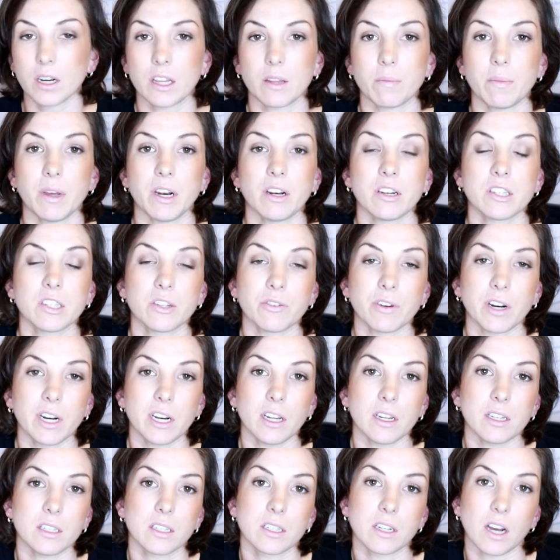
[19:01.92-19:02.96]
Now, the
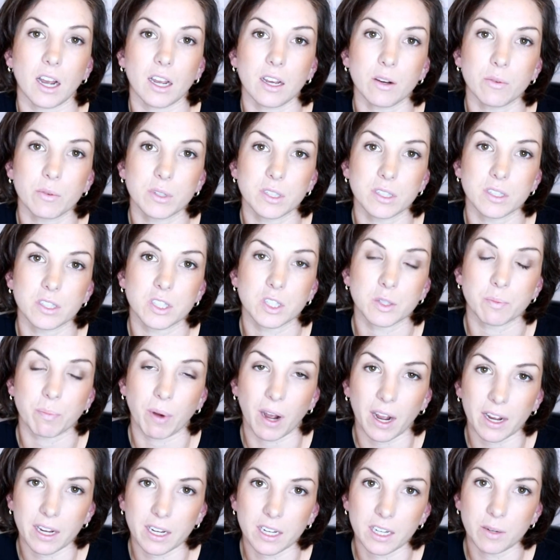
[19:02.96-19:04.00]
Mediterranean diet was
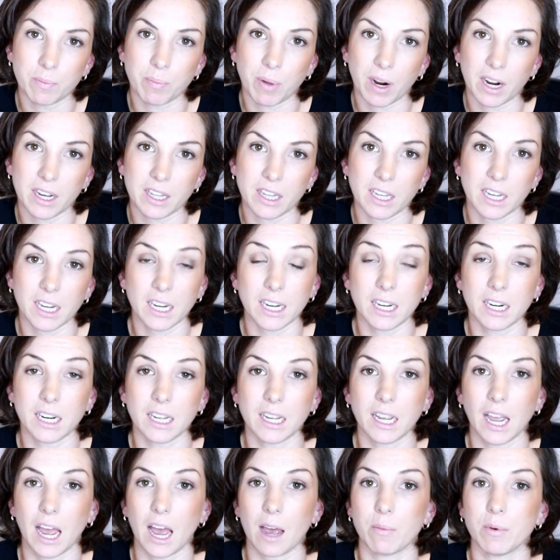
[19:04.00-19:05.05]
inspired by the
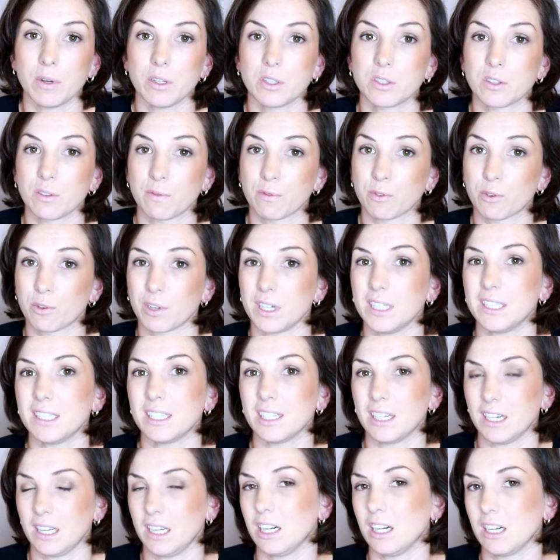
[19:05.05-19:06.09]
eating habits of Greece
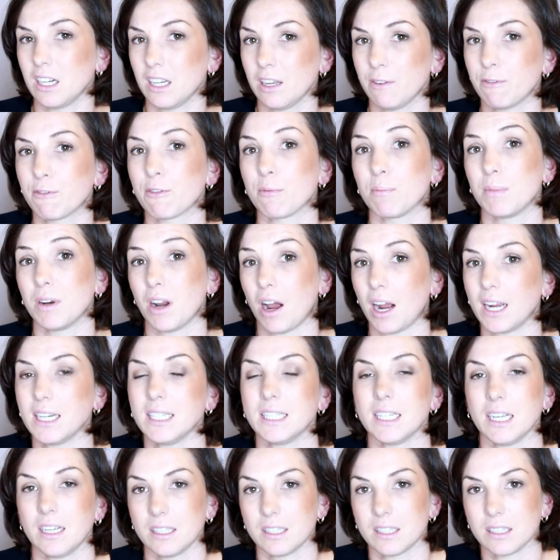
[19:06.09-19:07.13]
and Italy from
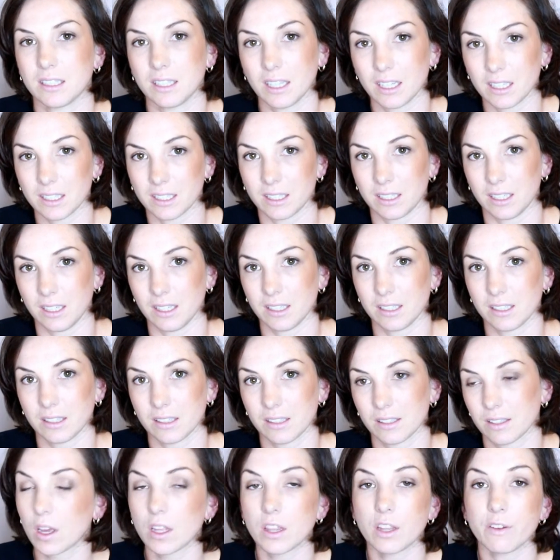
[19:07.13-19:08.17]
1960s.
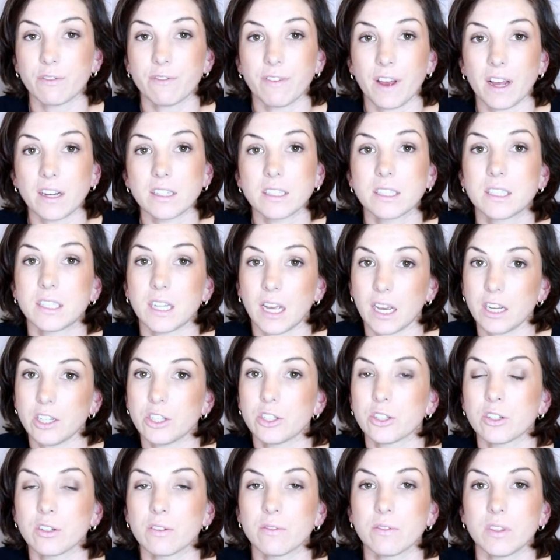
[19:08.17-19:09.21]
The
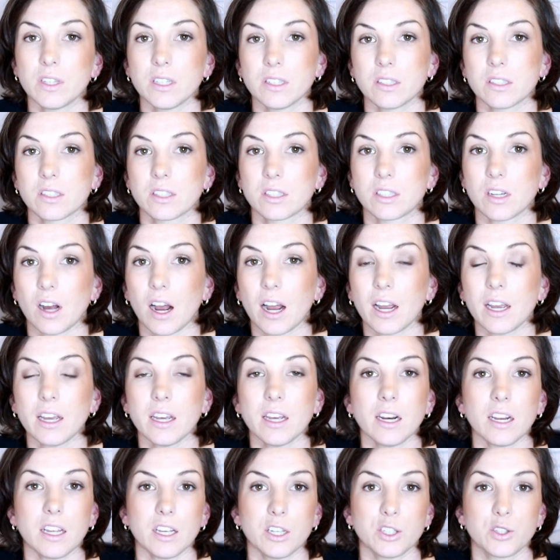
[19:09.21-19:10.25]
foundation of this
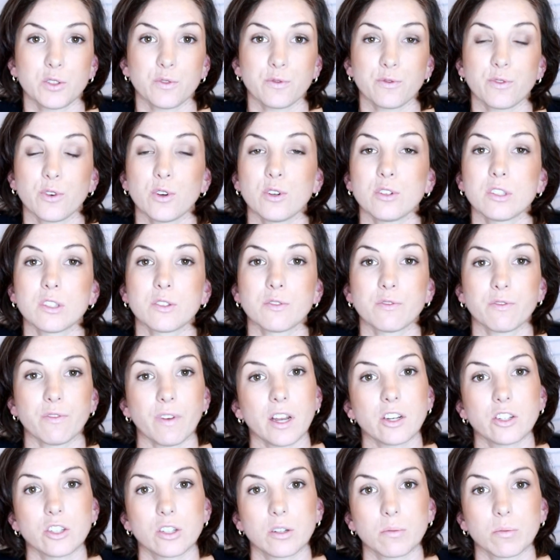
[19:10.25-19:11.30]
diet is fruits,
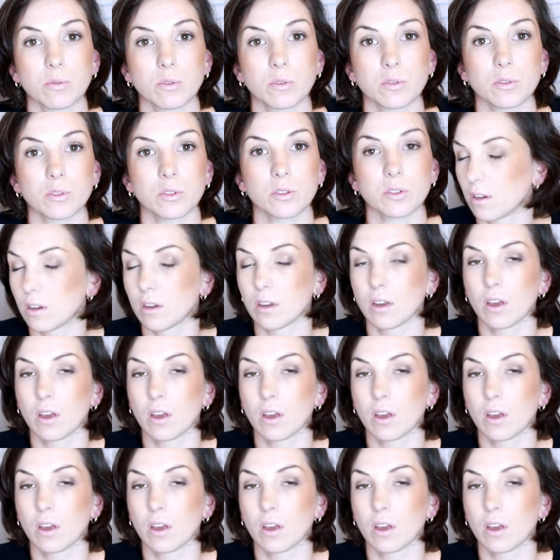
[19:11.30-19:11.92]
vegetables,